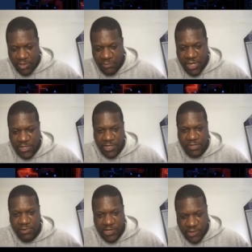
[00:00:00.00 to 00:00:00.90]
space,
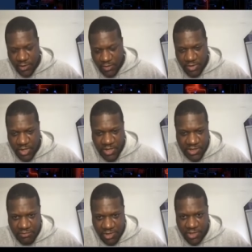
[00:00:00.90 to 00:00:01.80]
especially on the Binance
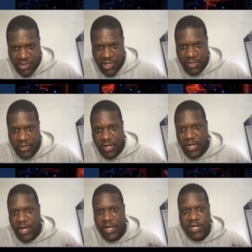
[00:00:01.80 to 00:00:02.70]
Smart Chain
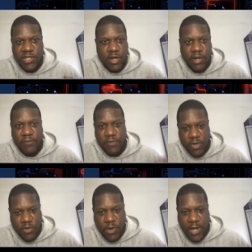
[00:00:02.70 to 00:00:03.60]
and these kind of
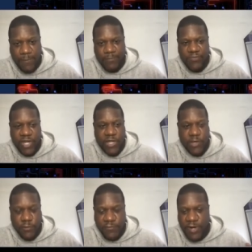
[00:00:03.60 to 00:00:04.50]
newer uh,
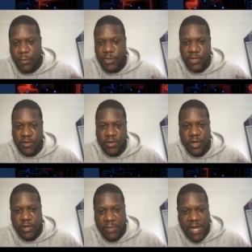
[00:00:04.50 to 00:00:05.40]
yield farms on,
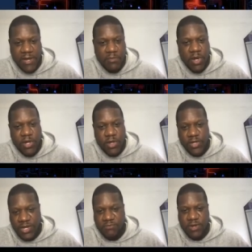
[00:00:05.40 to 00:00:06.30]
on the Matic Polygon
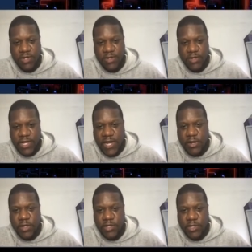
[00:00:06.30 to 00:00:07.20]
network. Okay,
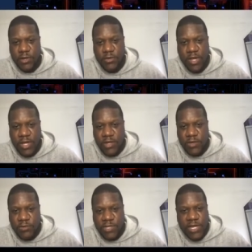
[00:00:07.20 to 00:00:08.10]
guys, so
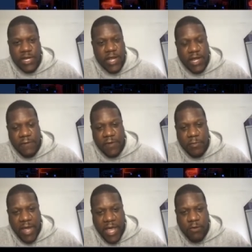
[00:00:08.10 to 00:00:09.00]
you'll see that if you
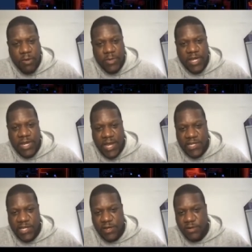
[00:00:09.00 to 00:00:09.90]
pair up the
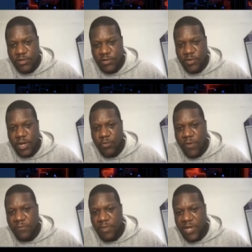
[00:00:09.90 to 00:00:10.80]
SCR token
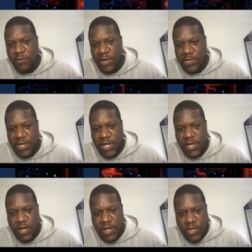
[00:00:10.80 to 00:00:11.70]
with BUSD,
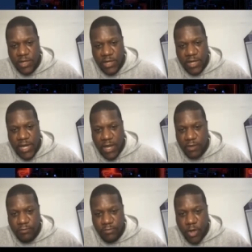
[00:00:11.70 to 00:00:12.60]
you can
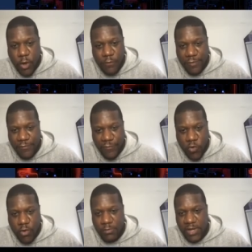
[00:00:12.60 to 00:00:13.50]
get over
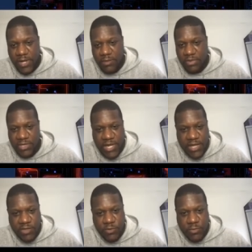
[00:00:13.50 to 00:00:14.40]
4 million
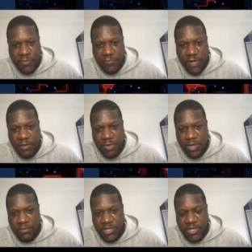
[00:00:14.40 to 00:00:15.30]
percent, almost 5
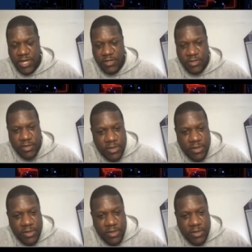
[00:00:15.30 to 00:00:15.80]
million percent.